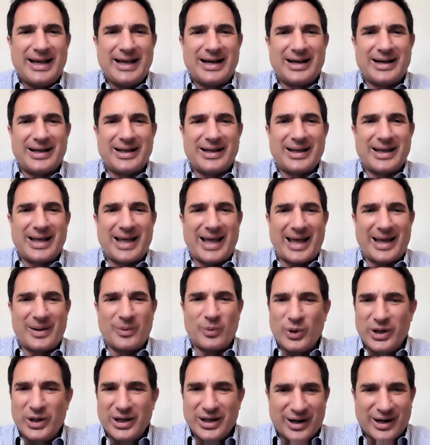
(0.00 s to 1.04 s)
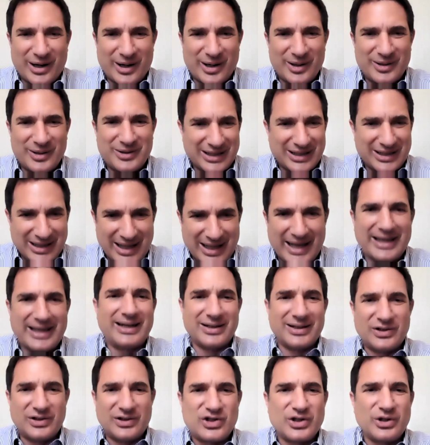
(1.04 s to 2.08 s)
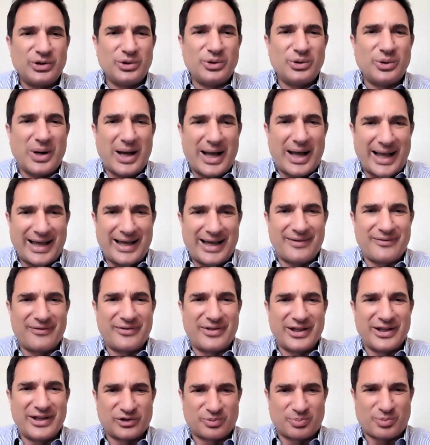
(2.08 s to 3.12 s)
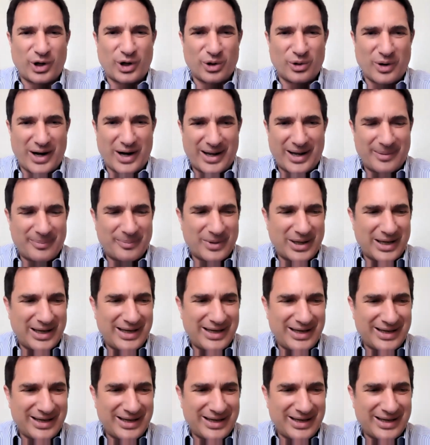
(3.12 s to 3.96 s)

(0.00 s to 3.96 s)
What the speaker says: And we are delighted to have this program